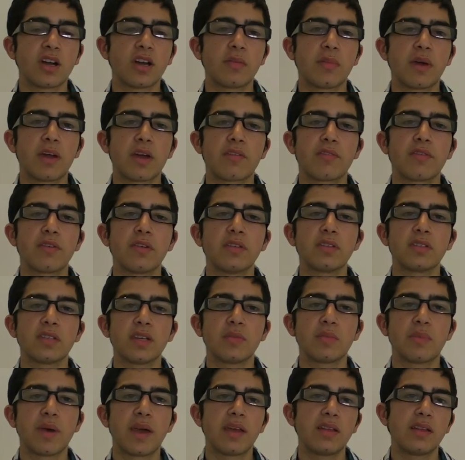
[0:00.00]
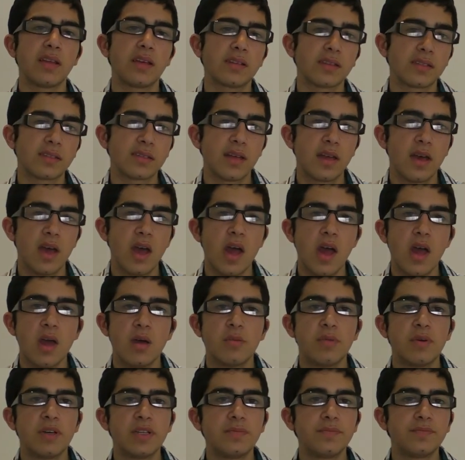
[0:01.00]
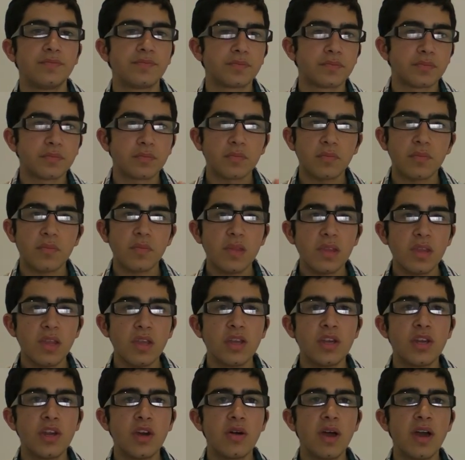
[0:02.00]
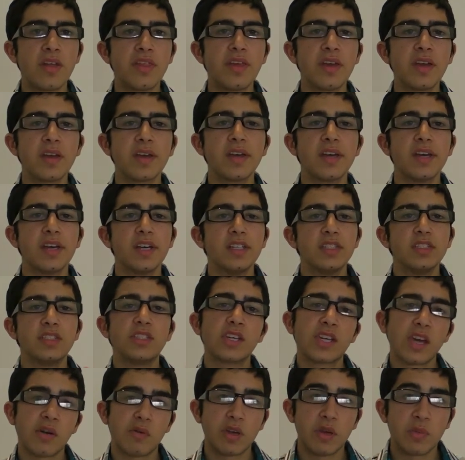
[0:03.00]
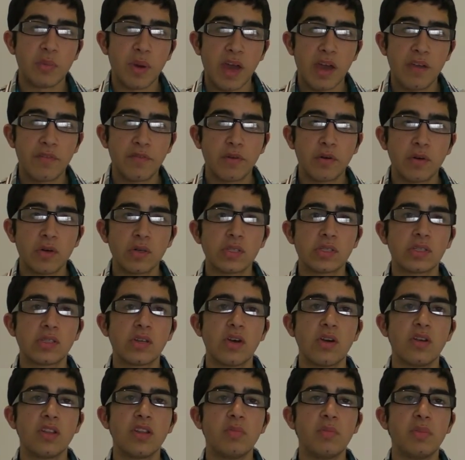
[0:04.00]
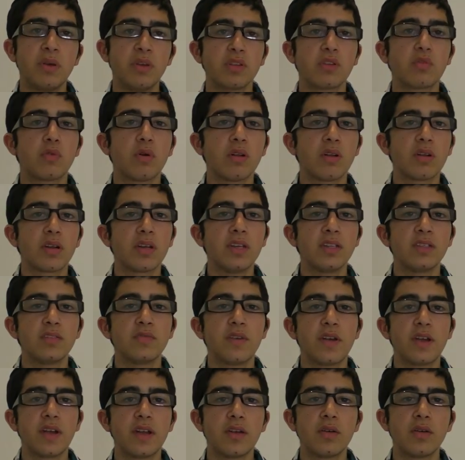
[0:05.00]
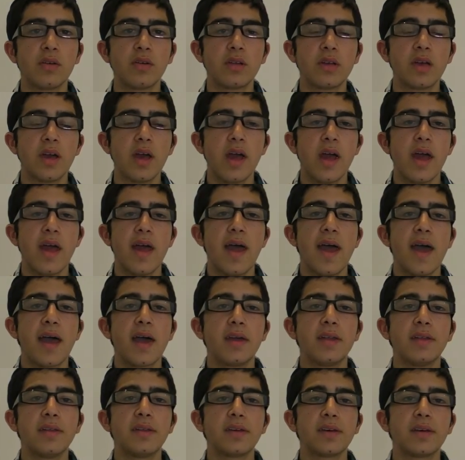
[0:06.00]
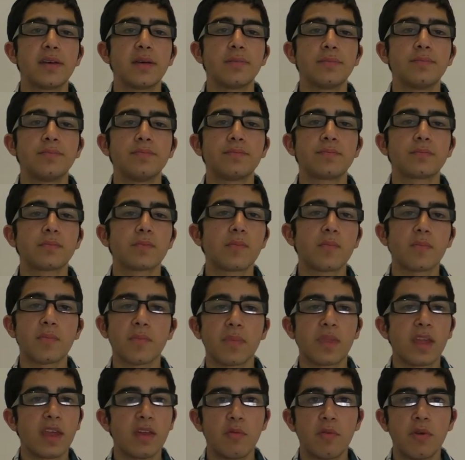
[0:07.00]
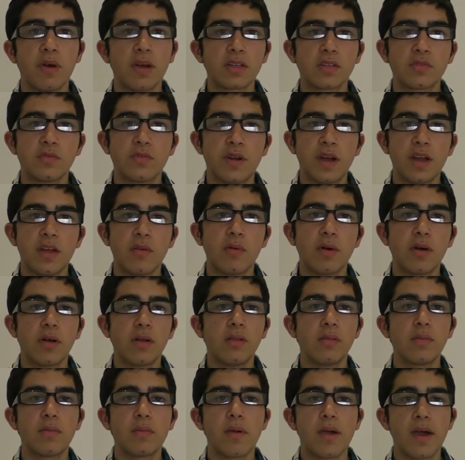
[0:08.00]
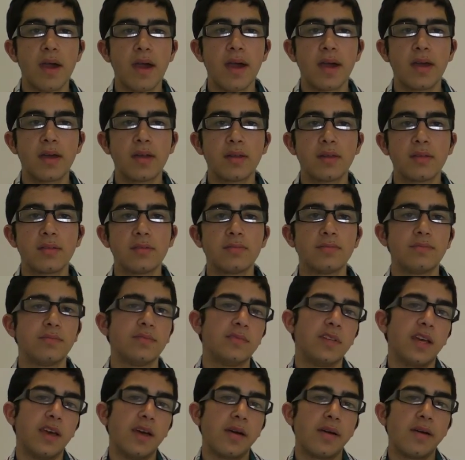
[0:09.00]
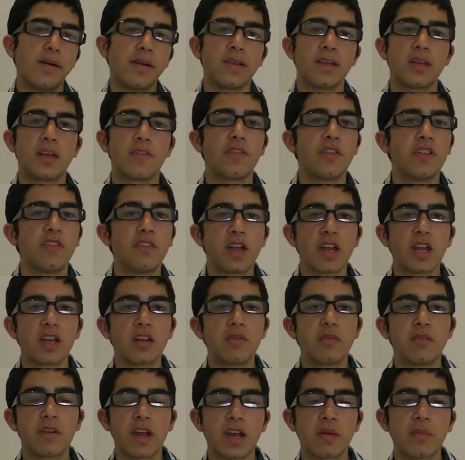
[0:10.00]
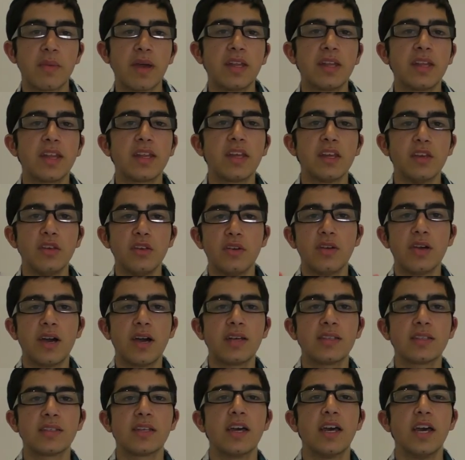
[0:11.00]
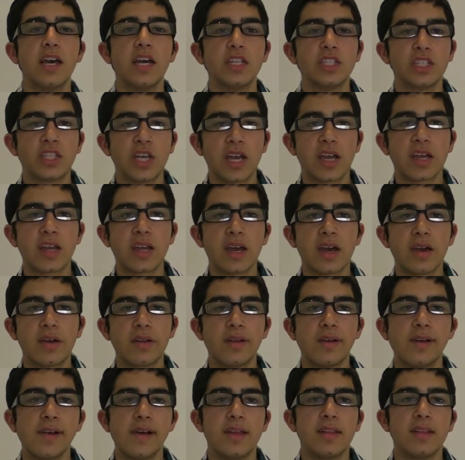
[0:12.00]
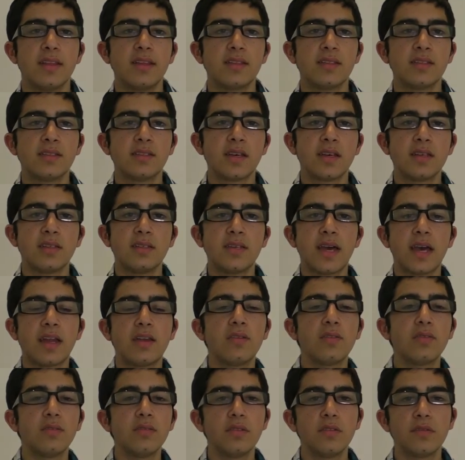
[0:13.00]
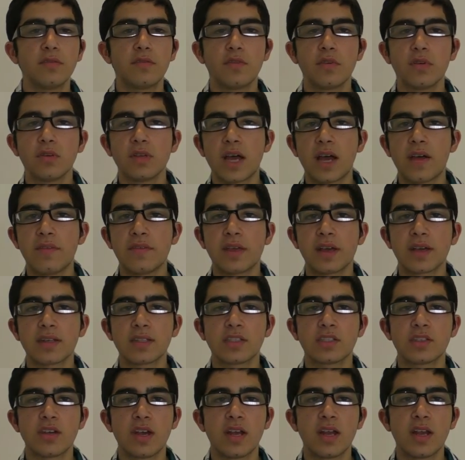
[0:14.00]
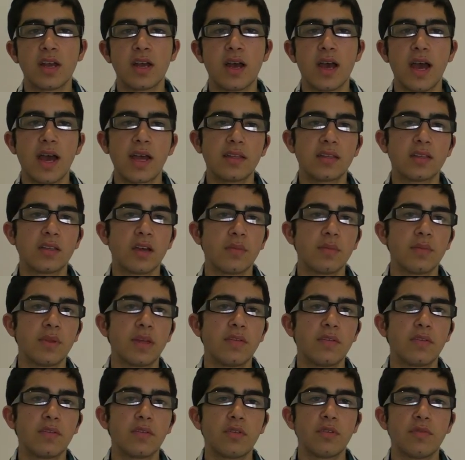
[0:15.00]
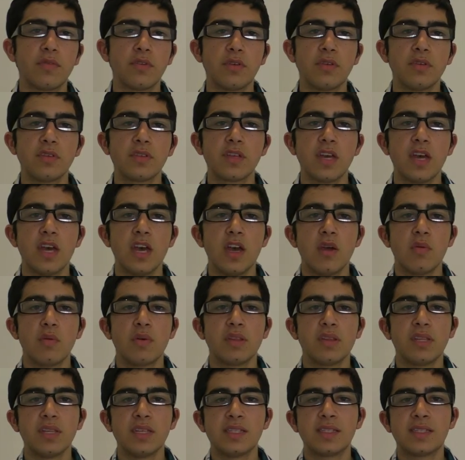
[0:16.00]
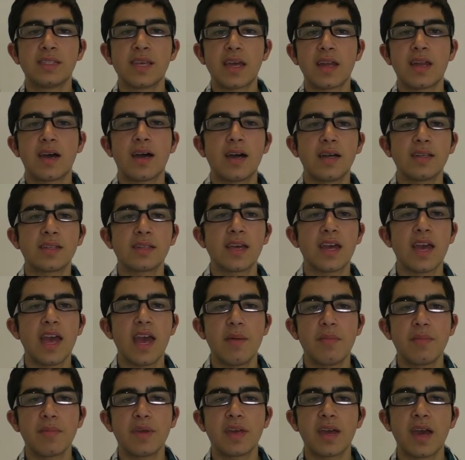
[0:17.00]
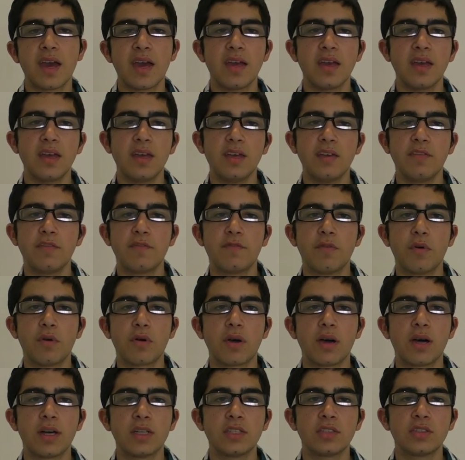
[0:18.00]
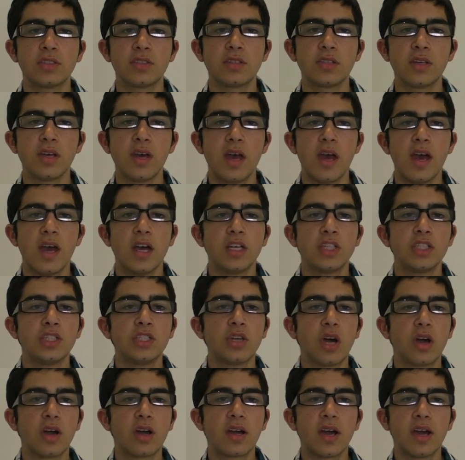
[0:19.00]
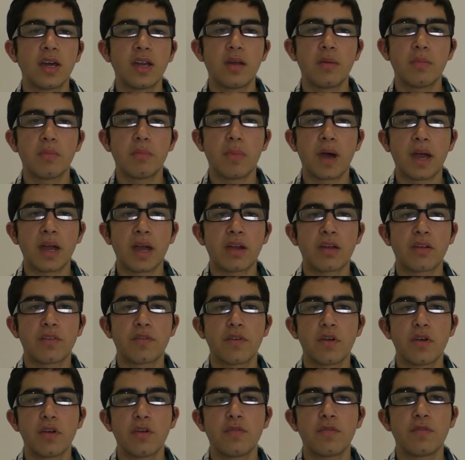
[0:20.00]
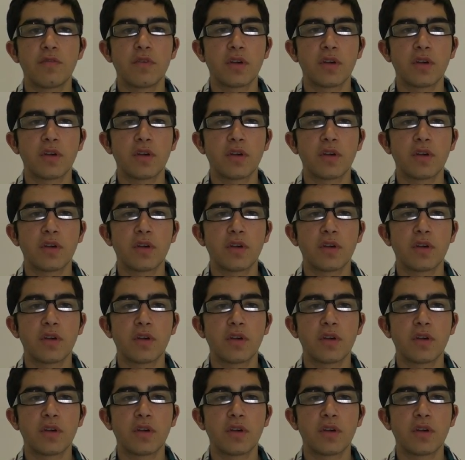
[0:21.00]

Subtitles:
microphones and pay less. But, you know, I think you get what you pay for, so the build quality is very good, and it works very well. And yeah, definitely recommend that you guys check it out. This is Daniel for Live Tech Australia and Top Level Reviews with the Sennheiser MKE400 shotgun microphone for